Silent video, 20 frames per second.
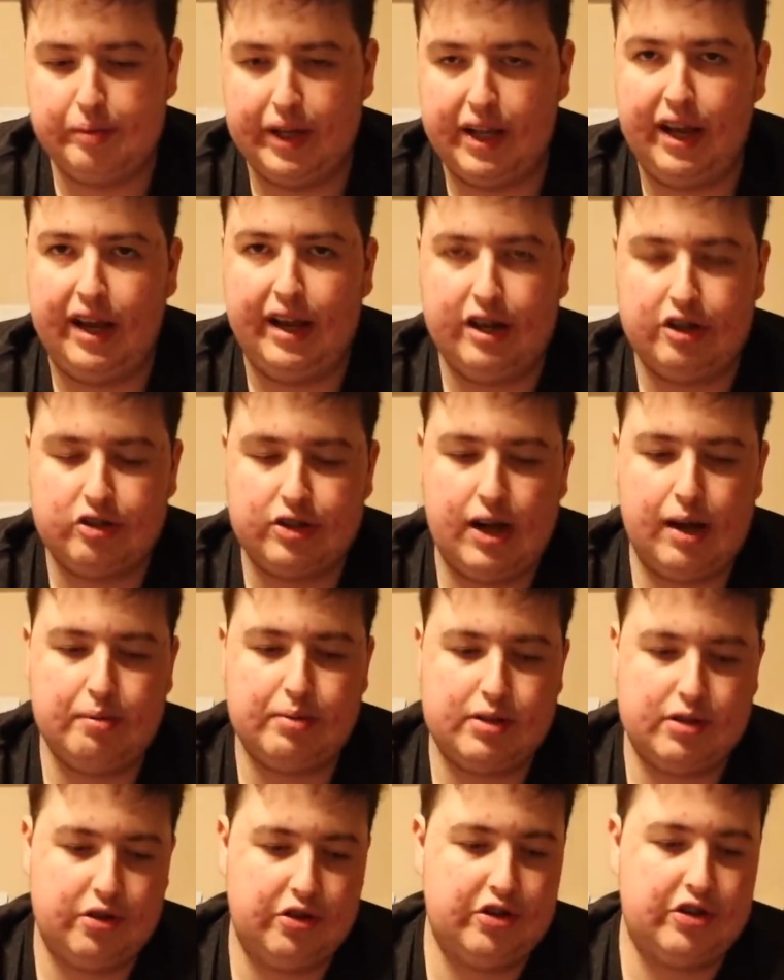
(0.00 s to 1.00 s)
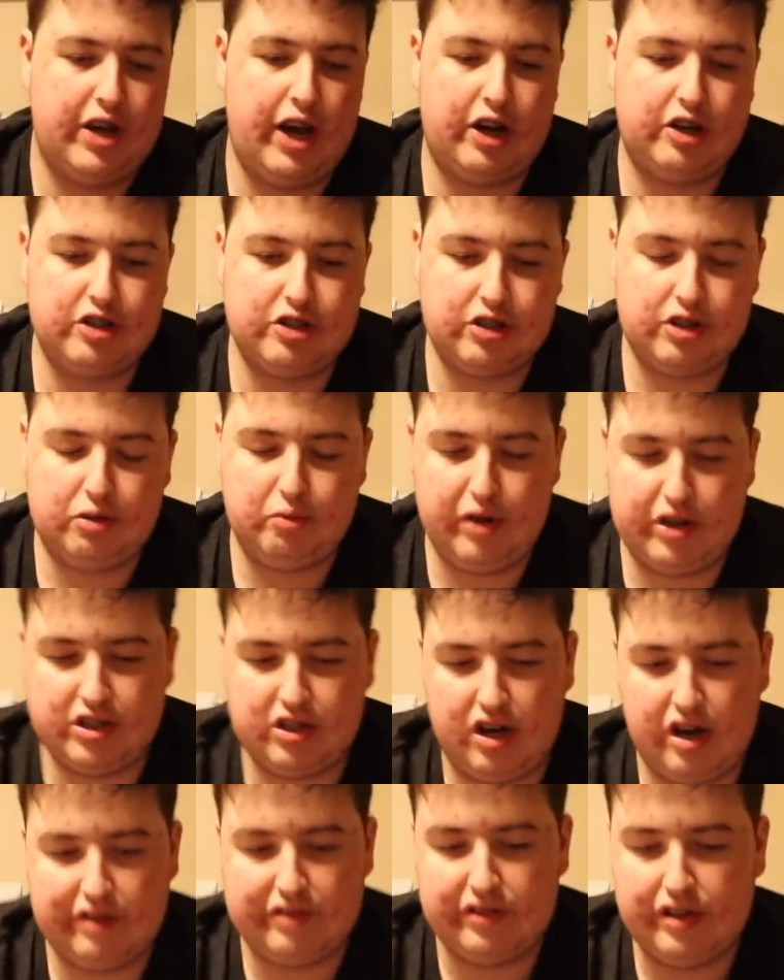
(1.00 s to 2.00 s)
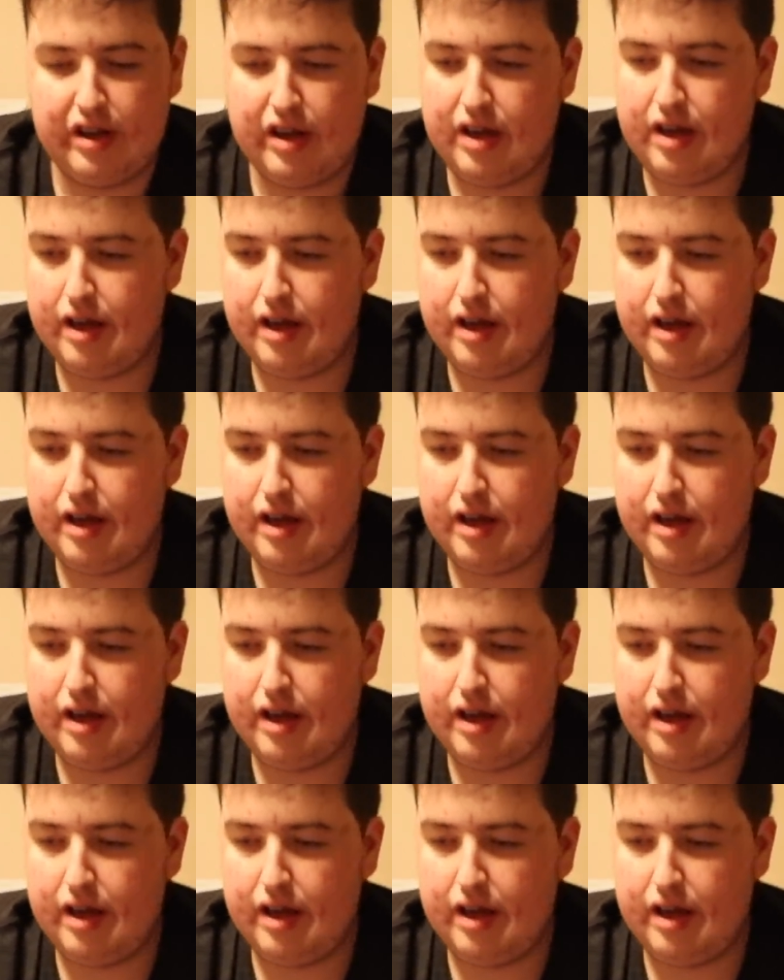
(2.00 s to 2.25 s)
beat hand traps. So your deck just went off.